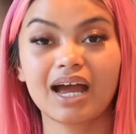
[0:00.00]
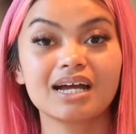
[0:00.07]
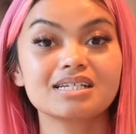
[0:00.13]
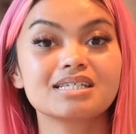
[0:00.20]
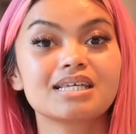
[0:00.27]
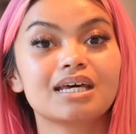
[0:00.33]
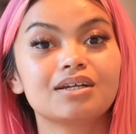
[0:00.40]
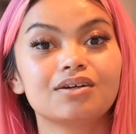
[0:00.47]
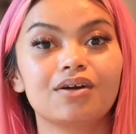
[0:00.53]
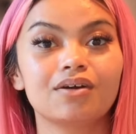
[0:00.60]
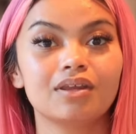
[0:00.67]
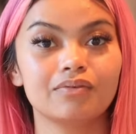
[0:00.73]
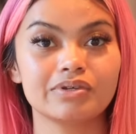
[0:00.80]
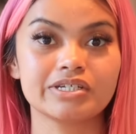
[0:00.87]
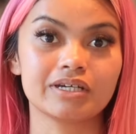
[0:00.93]
I just had a
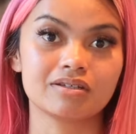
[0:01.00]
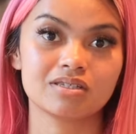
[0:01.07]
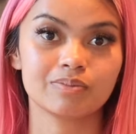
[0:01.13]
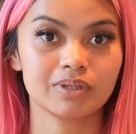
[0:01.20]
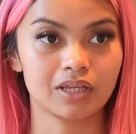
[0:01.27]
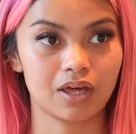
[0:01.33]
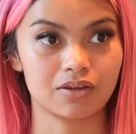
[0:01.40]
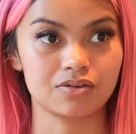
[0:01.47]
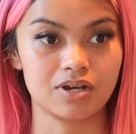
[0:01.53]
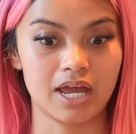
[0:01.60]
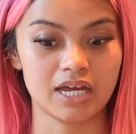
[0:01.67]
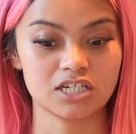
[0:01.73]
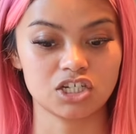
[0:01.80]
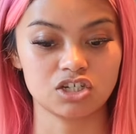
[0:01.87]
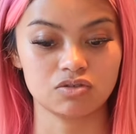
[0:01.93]
girl that reached out to me the other
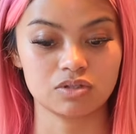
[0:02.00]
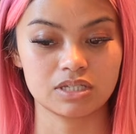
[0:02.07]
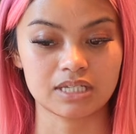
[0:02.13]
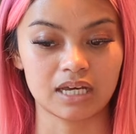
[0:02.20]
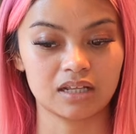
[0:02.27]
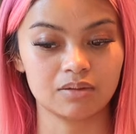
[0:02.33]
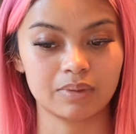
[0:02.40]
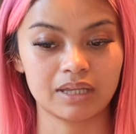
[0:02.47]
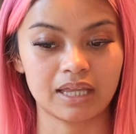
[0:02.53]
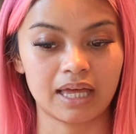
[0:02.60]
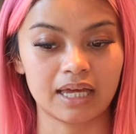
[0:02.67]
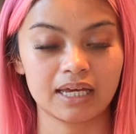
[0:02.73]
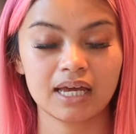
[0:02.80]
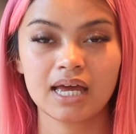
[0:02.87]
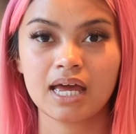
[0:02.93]
day, and she was telling me
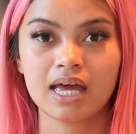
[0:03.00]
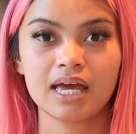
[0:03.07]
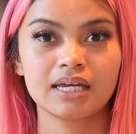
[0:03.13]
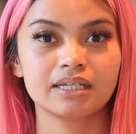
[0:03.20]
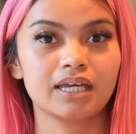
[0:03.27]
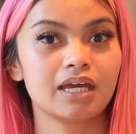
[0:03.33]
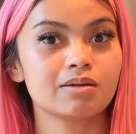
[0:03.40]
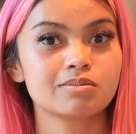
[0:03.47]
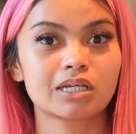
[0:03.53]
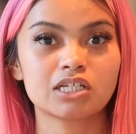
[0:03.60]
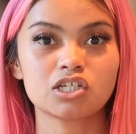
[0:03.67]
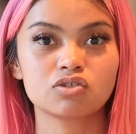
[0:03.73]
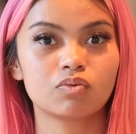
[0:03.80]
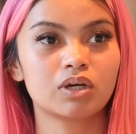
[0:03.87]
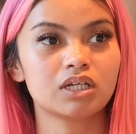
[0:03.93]
like, Yams, I
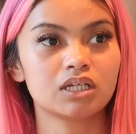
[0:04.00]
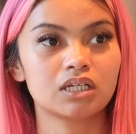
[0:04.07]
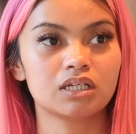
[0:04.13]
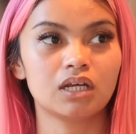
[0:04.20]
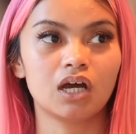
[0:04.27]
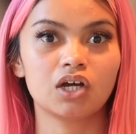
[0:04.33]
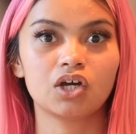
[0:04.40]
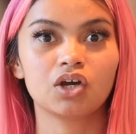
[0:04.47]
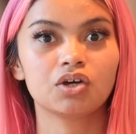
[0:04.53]
just wanted a